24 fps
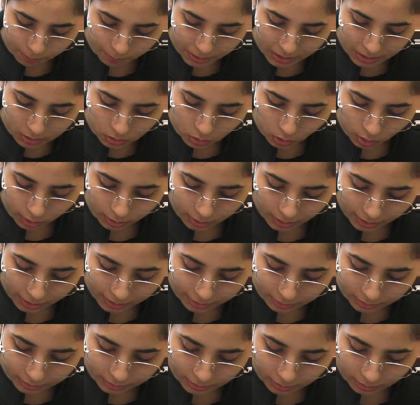based on
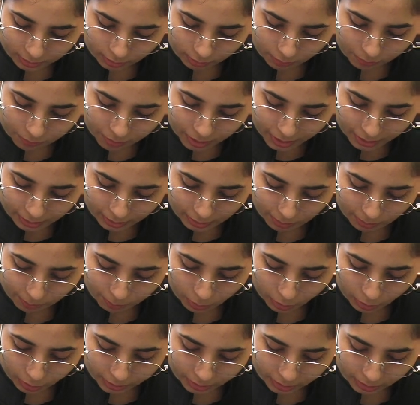another very
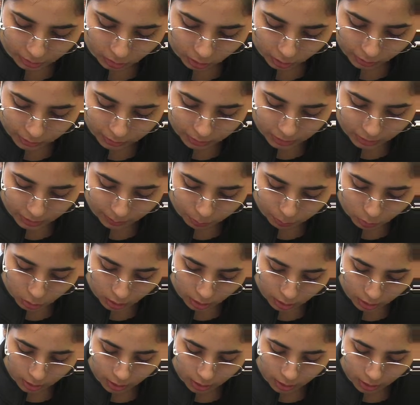important concept